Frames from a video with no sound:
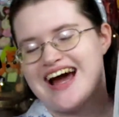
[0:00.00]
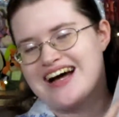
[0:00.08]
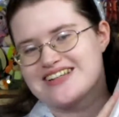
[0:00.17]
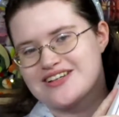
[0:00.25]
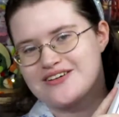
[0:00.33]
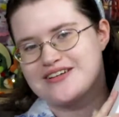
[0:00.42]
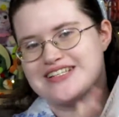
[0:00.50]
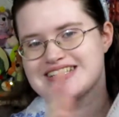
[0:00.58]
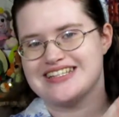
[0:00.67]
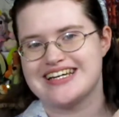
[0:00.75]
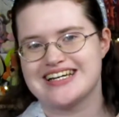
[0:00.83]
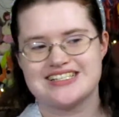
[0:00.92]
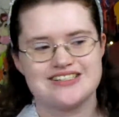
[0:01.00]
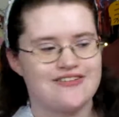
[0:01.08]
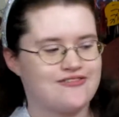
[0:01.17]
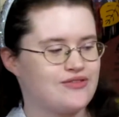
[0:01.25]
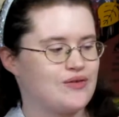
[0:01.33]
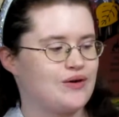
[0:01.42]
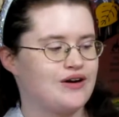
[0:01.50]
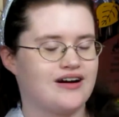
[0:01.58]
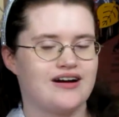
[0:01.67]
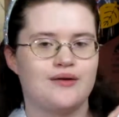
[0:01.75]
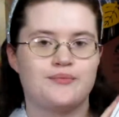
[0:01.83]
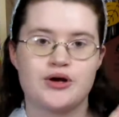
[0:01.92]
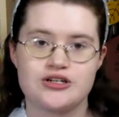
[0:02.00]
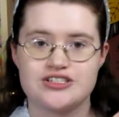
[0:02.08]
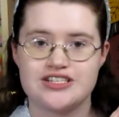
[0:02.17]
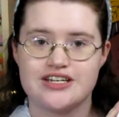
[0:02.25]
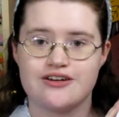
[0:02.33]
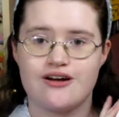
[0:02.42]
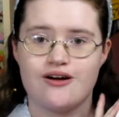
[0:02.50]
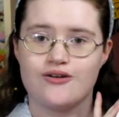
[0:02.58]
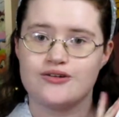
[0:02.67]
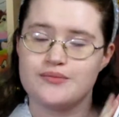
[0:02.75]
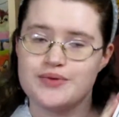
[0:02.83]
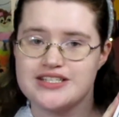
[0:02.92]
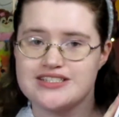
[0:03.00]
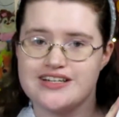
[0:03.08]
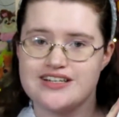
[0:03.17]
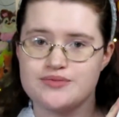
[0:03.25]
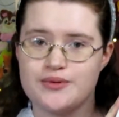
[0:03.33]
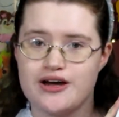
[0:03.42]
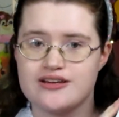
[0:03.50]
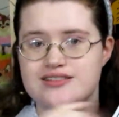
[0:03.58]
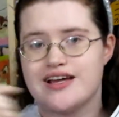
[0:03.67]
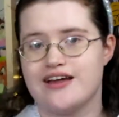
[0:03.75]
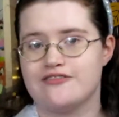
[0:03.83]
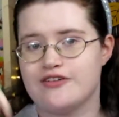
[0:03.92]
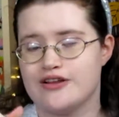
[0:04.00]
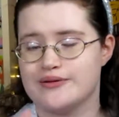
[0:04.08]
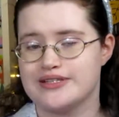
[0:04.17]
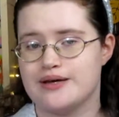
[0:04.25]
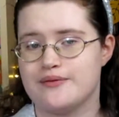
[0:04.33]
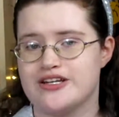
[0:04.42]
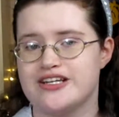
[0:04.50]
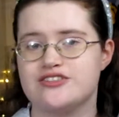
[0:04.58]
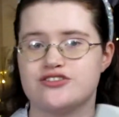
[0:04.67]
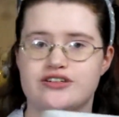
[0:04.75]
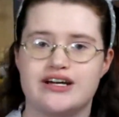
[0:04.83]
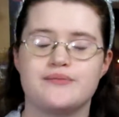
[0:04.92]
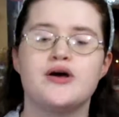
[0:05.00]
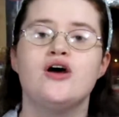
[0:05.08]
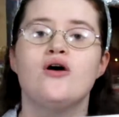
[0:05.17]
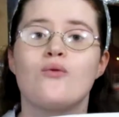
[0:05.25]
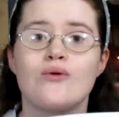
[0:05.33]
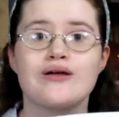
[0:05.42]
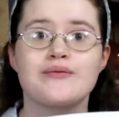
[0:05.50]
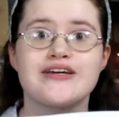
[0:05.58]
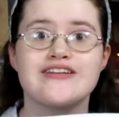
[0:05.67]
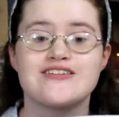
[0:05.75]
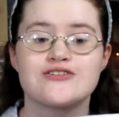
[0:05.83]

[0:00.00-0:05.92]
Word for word: As always, links for purchasing your own Pixie Dust box and following them on Instagram will be in the